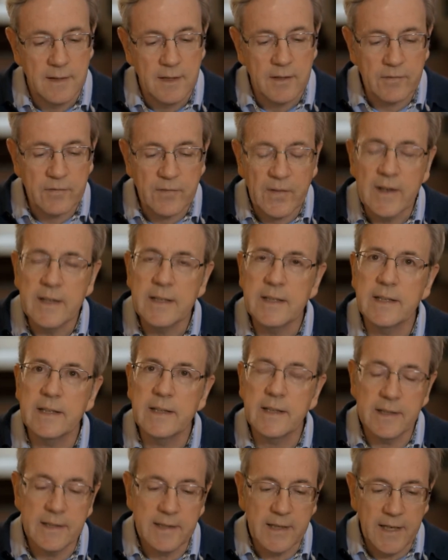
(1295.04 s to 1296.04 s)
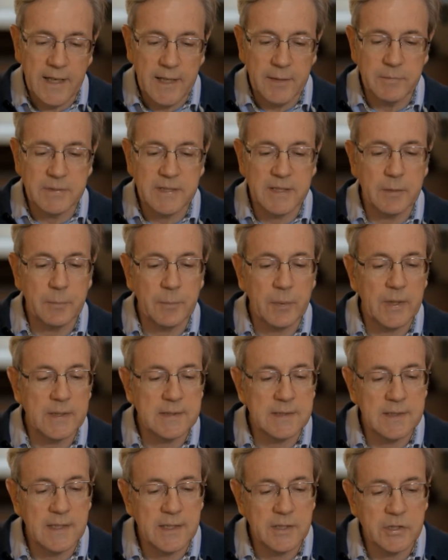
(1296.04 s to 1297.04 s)
And finally, they came to the
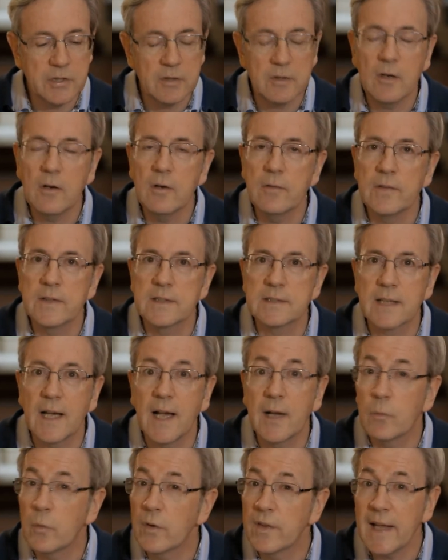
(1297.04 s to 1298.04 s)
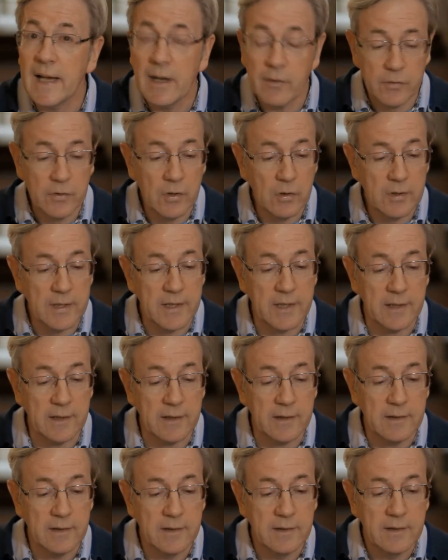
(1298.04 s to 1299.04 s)
presidential office, and without
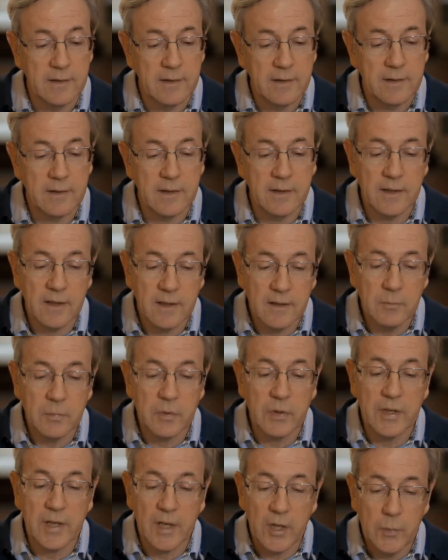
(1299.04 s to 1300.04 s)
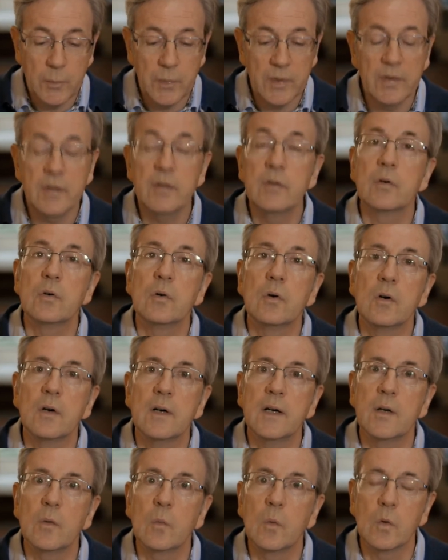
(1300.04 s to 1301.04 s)
knocking, the young boy opened the door
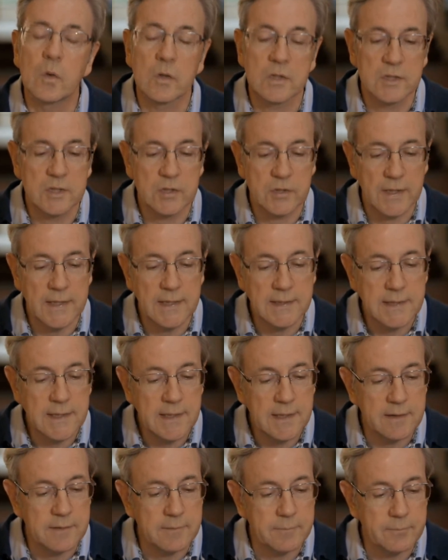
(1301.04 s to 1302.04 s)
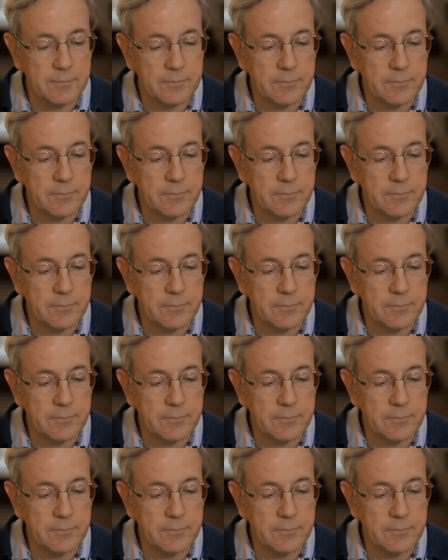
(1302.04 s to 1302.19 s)
and walked straight in.